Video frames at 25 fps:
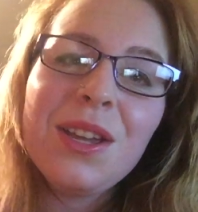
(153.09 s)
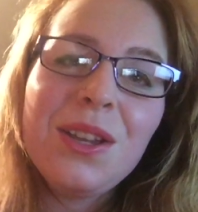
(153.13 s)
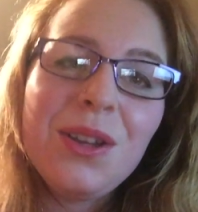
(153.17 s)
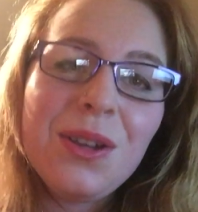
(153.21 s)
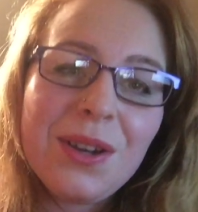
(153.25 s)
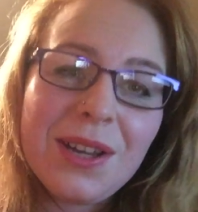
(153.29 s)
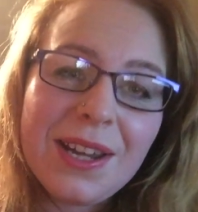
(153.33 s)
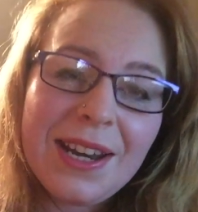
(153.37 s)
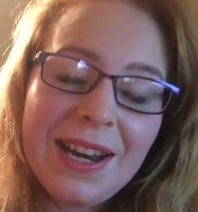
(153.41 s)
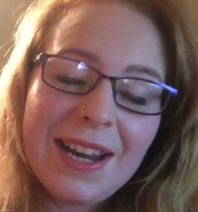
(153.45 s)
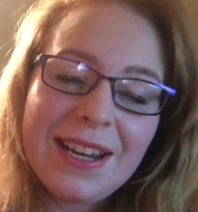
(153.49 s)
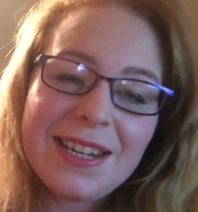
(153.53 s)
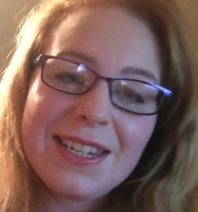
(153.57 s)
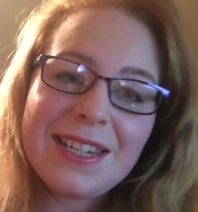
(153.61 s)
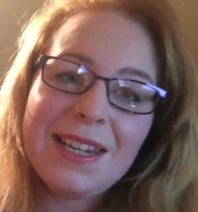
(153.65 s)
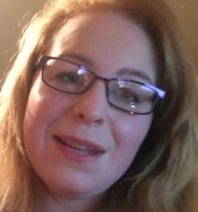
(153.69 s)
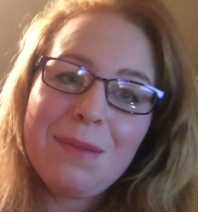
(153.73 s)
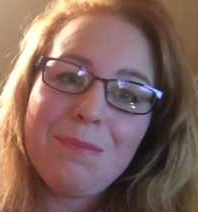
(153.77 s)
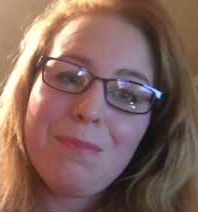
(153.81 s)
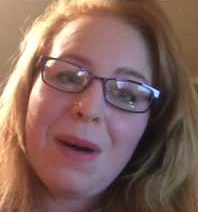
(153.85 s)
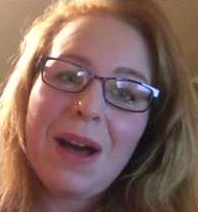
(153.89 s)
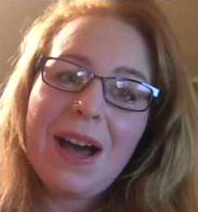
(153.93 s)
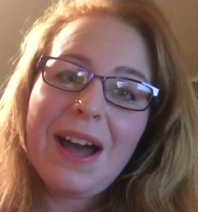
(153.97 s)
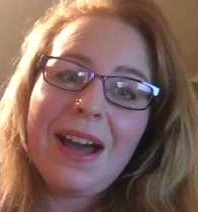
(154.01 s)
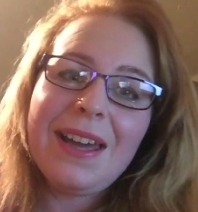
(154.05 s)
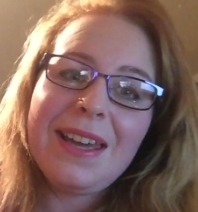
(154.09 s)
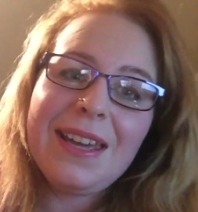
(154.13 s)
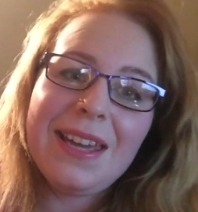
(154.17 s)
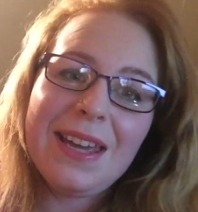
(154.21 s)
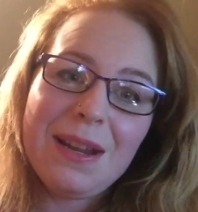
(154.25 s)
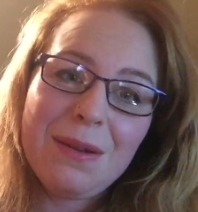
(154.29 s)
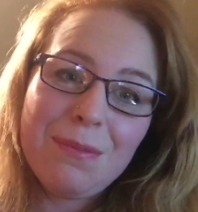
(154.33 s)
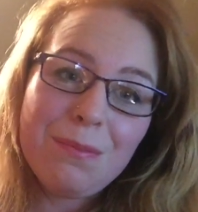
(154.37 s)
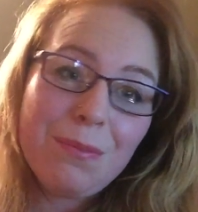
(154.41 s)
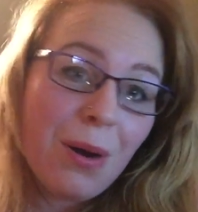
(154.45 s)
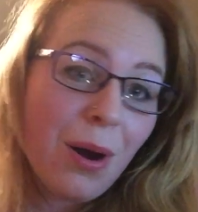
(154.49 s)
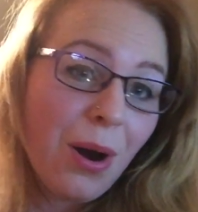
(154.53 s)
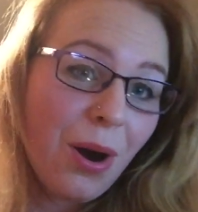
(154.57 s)
You can actually buy
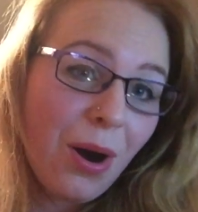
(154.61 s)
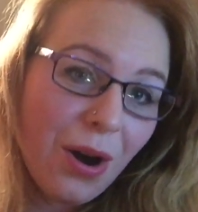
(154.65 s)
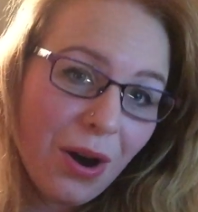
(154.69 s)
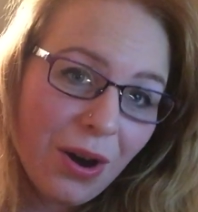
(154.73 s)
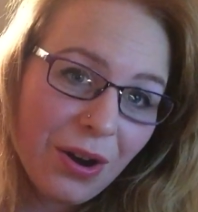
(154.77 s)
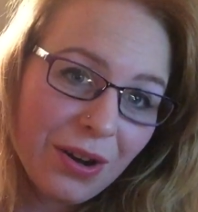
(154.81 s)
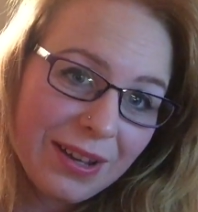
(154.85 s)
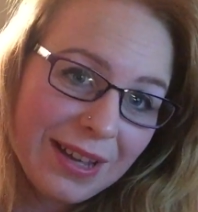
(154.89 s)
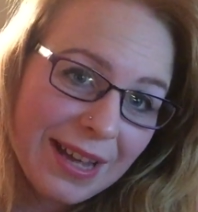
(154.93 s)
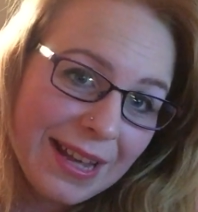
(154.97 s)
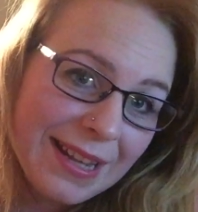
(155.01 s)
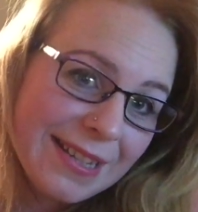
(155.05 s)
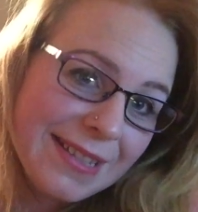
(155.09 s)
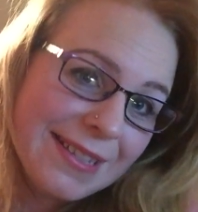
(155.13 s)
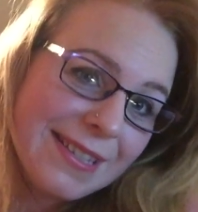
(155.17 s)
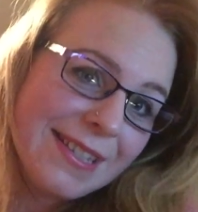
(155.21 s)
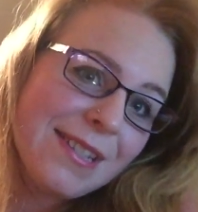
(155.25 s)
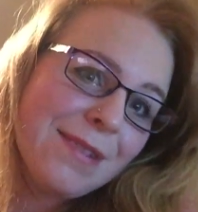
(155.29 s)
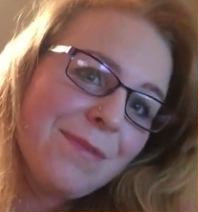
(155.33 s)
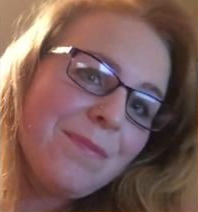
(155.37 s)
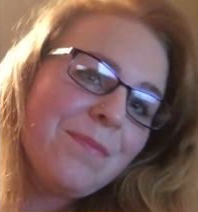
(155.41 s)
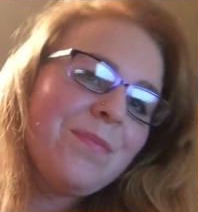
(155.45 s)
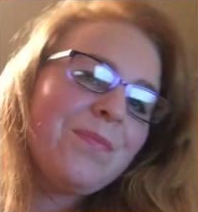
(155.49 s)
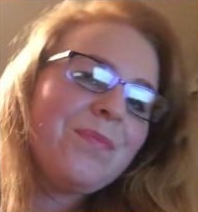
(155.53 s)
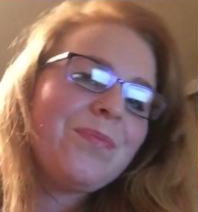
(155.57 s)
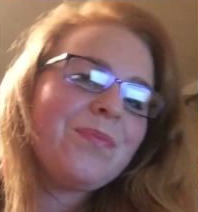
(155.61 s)
in Paharganj.